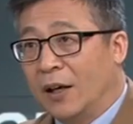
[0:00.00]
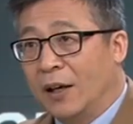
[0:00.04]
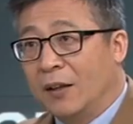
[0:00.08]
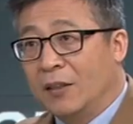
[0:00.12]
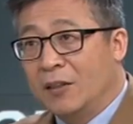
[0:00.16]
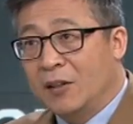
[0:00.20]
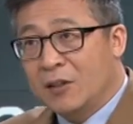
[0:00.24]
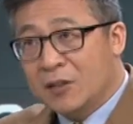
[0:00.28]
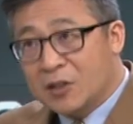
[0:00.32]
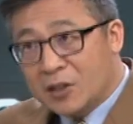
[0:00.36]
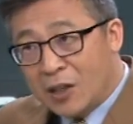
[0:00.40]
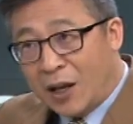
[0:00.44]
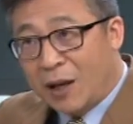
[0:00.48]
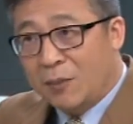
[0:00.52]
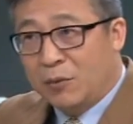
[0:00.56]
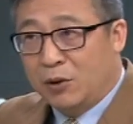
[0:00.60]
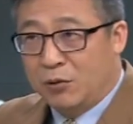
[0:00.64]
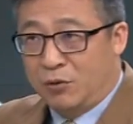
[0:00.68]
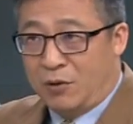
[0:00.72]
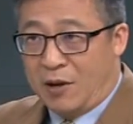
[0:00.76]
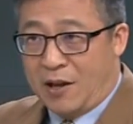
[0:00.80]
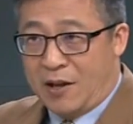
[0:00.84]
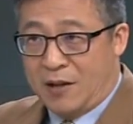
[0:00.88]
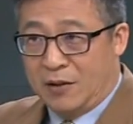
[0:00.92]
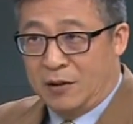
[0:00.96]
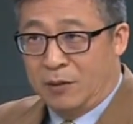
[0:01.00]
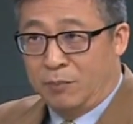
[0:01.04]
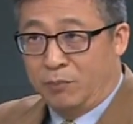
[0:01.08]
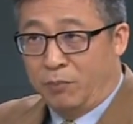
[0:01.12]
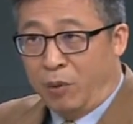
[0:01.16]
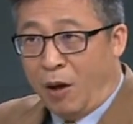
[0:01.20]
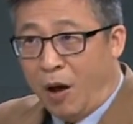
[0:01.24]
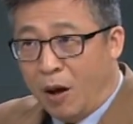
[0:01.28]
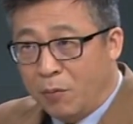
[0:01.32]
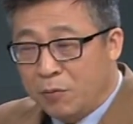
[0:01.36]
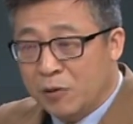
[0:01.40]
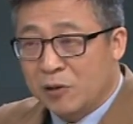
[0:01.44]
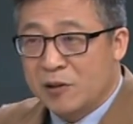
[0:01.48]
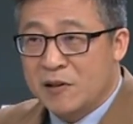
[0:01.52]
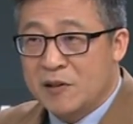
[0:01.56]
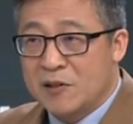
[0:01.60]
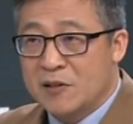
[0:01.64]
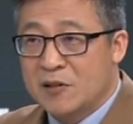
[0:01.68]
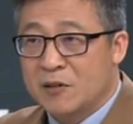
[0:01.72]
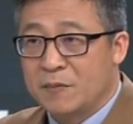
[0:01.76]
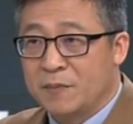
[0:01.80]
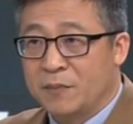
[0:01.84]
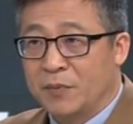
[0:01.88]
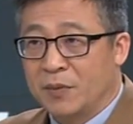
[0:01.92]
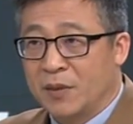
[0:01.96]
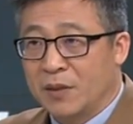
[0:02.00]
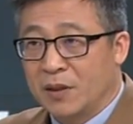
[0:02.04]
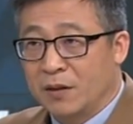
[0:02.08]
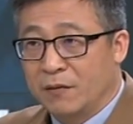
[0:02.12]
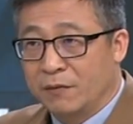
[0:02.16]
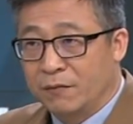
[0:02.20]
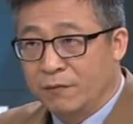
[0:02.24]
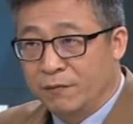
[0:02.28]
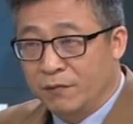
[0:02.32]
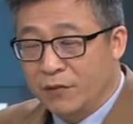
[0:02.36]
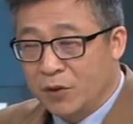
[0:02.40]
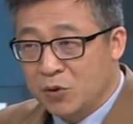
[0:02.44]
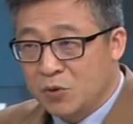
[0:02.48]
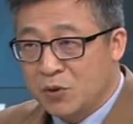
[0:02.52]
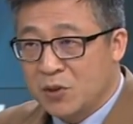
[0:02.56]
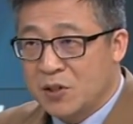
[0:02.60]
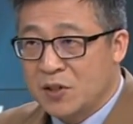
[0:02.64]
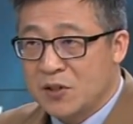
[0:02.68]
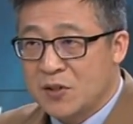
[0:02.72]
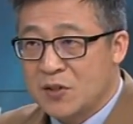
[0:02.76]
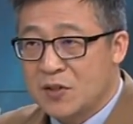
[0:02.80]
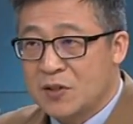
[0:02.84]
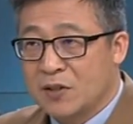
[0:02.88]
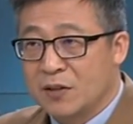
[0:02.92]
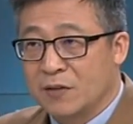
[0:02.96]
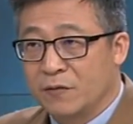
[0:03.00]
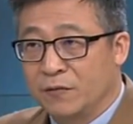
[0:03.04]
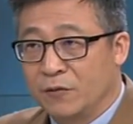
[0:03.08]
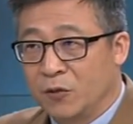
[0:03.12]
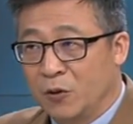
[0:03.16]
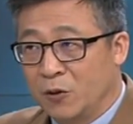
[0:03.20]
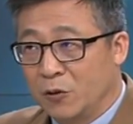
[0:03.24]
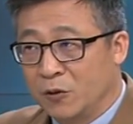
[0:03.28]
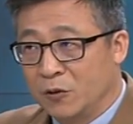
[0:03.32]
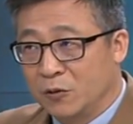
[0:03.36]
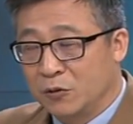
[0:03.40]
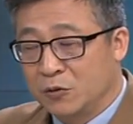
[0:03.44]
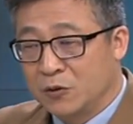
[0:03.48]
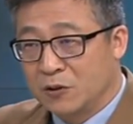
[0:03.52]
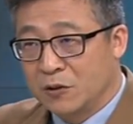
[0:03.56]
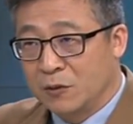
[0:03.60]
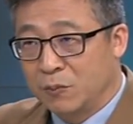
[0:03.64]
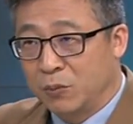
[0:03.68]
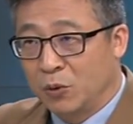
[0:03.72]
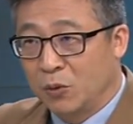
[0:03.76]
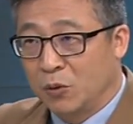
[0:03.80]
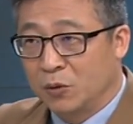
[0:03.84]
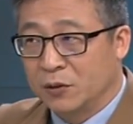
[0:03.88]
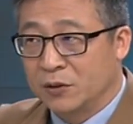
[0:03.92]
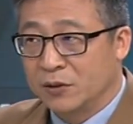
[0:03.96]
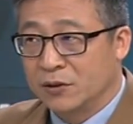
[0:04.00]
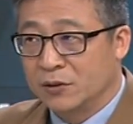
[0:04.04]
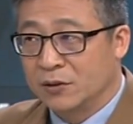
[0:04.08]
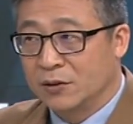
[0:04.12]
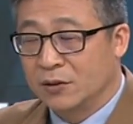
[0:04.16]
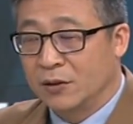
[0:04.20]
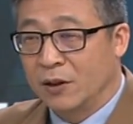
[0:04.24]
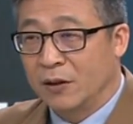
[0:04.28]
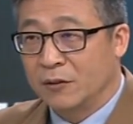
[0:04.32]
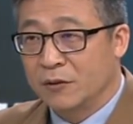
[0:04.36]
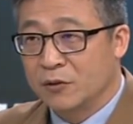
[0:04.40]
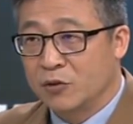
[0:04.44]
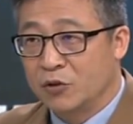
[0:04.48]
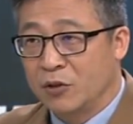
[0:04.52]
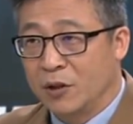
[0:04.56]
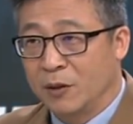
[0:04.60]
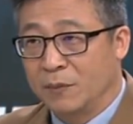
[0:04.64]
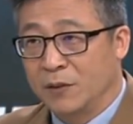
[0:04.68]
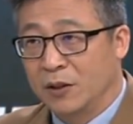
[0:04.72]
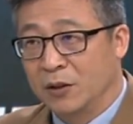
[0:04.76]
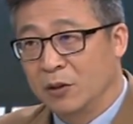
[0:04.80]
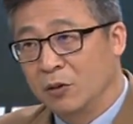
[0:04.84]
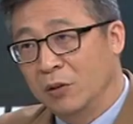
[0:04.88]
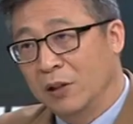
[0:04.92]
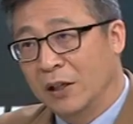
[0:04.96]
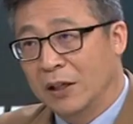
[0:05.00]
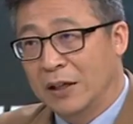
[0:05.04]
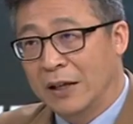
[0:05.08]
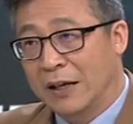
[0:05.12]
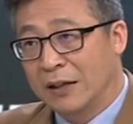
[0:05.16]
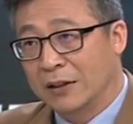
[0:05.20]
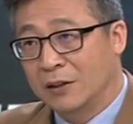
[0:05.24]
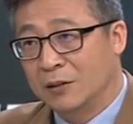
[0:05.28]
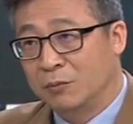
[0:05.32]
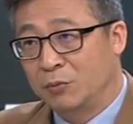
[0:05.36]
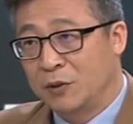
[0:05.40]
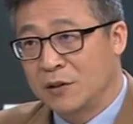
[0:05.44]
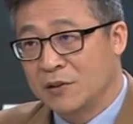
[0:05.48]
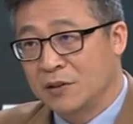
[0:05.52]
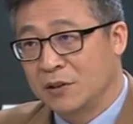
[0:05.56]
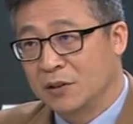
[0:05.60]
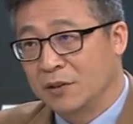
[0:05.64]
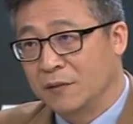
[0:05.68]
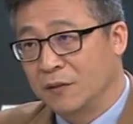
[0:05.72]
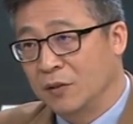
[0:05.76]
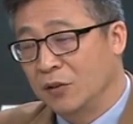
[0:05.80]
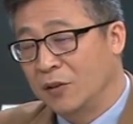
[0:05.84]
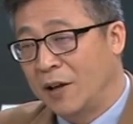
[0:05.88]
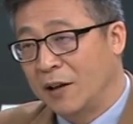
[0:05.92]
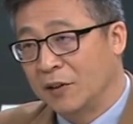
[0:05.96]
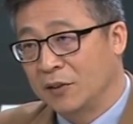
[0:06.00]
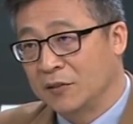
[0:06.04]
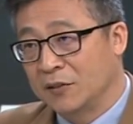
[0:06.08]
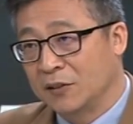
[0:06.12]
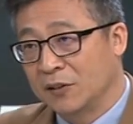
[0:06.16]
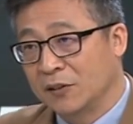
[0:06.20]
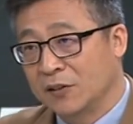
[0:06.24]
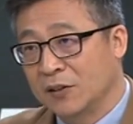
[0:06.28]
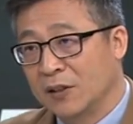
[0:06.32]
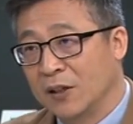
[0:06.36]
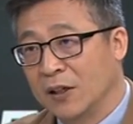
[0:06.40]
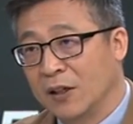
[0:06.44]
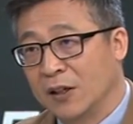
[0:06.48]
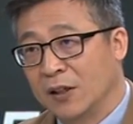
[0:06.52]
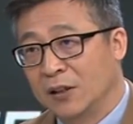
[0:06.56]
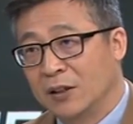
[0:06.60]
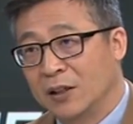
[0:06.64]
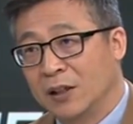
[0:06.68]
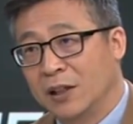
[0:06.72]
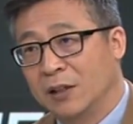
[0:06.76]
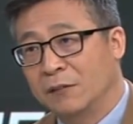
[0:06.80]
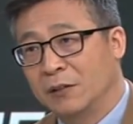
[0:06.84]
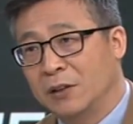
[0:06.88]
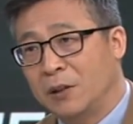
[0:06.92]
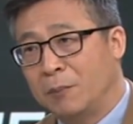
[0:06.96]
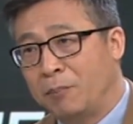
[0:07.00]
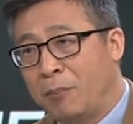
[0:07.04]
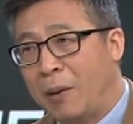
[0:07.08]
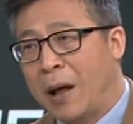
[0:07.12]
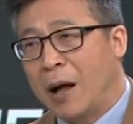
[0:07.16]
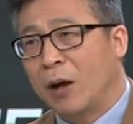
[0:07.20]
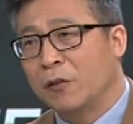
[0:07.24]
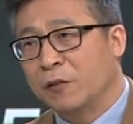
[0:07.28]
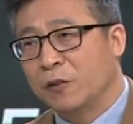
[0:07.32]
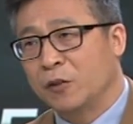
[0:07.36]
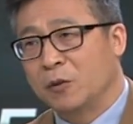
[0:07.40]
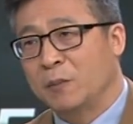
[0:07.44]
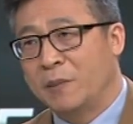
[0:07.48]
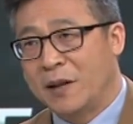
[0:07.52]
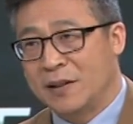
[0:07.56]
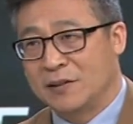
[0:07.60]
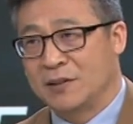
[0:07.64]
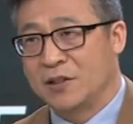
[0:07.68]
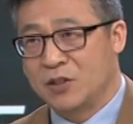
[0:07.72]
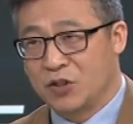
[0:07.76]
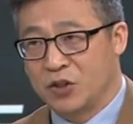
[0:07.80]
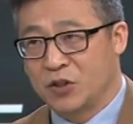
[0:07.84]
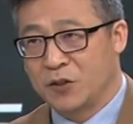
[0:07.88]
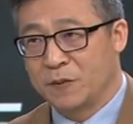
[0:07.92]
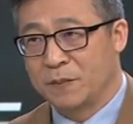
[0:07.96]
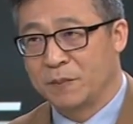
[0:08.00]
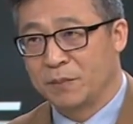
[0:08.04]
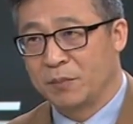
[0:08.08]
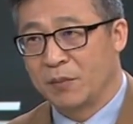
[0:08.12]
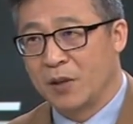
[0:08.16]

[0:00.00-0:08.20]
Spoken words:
And this time around, populism, the voters to support Donald Trump, the newly elected president of the United States, delivered a powerful message.